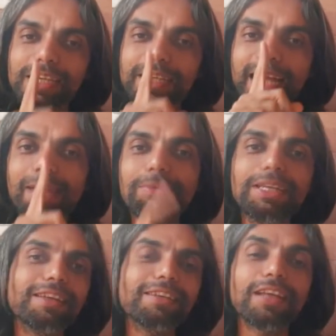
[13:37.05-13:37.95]
But only the
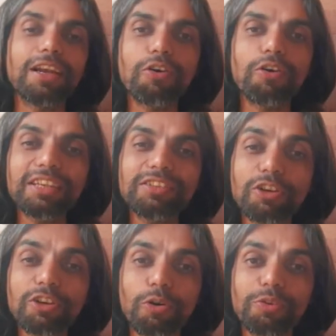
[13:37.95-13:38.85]
diameter is the
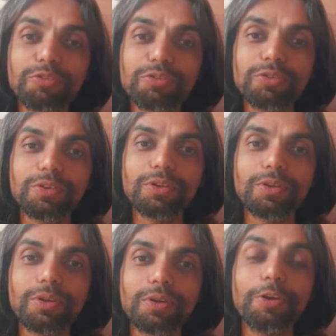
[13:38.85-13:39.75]
longest chords,